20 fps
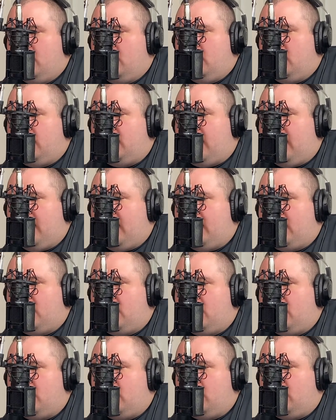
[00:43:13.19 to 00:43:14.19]
that
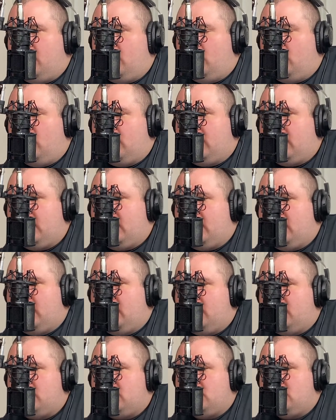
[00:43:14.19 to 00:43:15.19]
what they
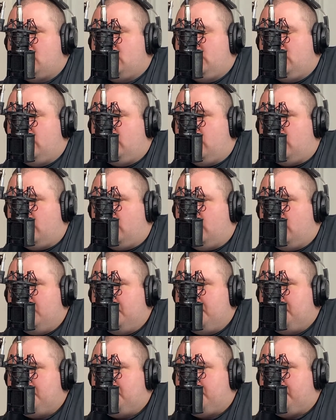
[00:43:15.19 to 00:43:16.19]
needed to do
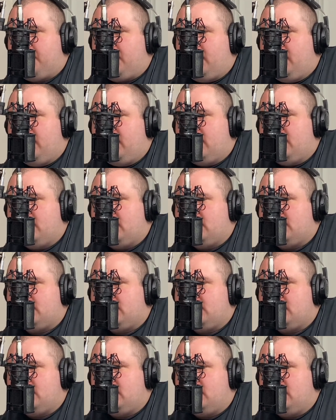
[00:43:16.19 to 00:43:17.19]

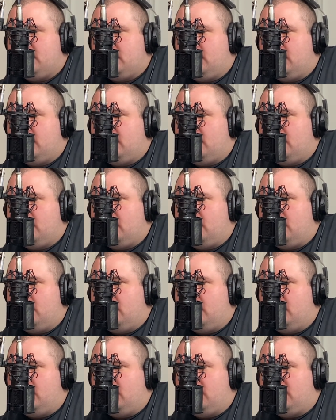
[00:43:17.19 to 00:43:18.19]
is
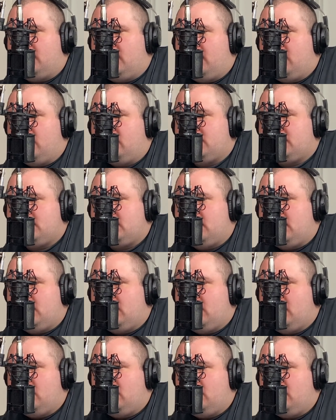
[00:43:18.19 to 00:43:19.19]
the
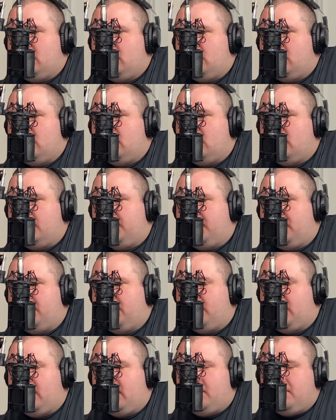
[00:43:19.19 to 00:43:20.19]
DLC. The people
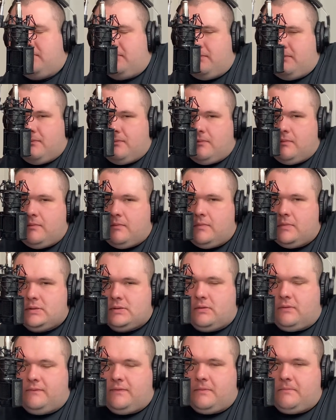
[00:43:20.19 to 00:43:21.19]
that,
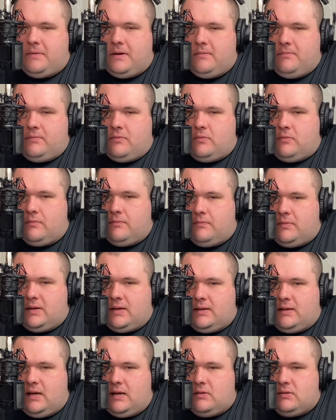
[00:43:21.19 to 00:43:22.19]
so if the people with the
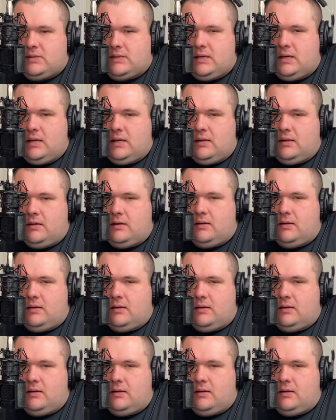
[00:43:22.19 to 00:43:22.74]
DLC,